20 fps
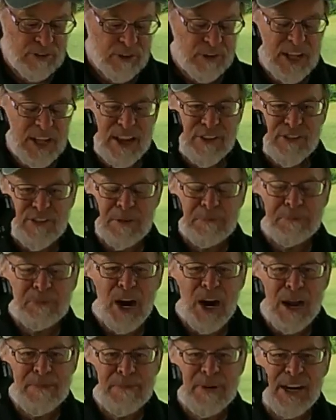So that's the
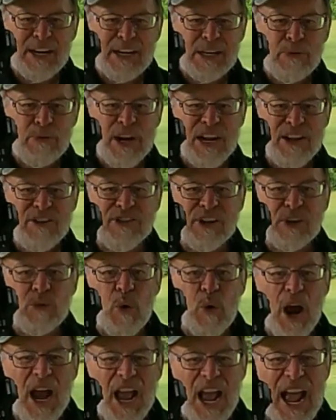primary reason
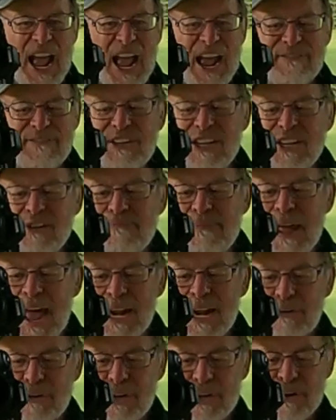why I have these
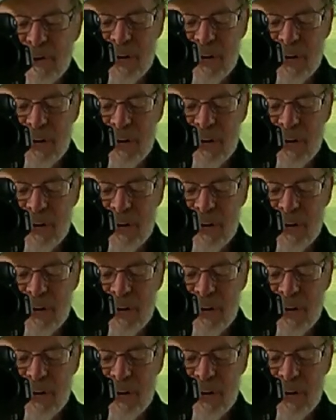battery